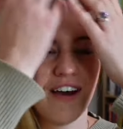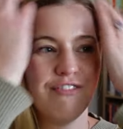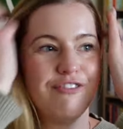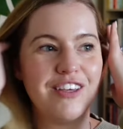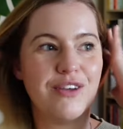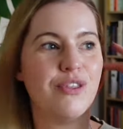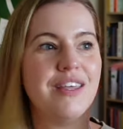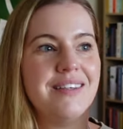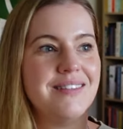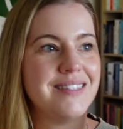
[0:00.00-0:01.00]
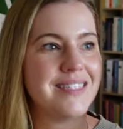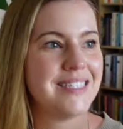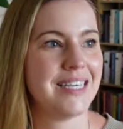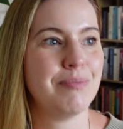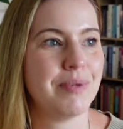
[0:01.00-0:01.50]
I feel things
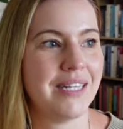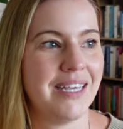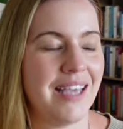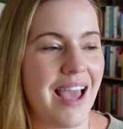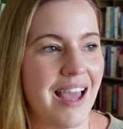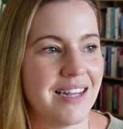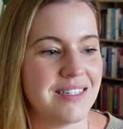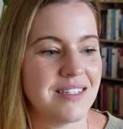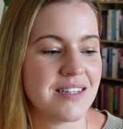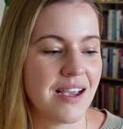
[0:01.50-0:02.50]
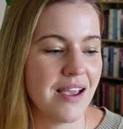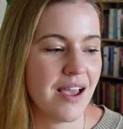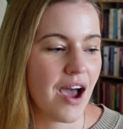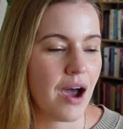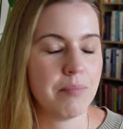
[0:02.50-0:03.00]
deeply and
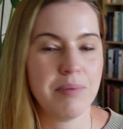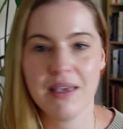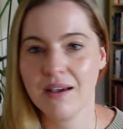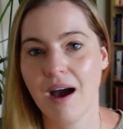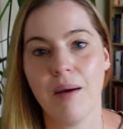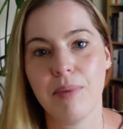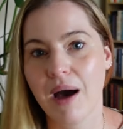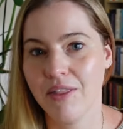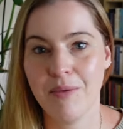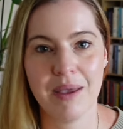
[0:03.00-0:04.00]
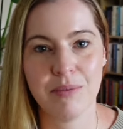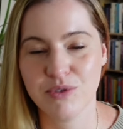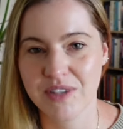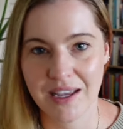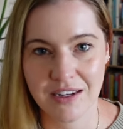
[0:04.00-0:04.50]
I pick up other
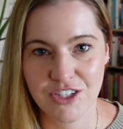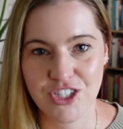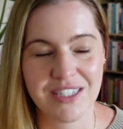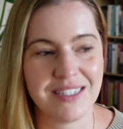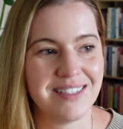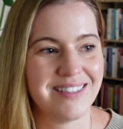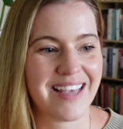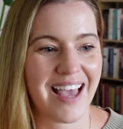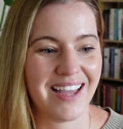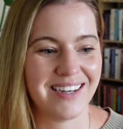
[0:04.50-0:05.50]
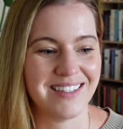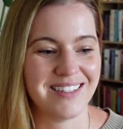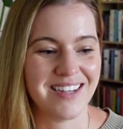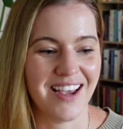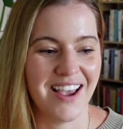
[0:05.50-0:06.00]
people's energies and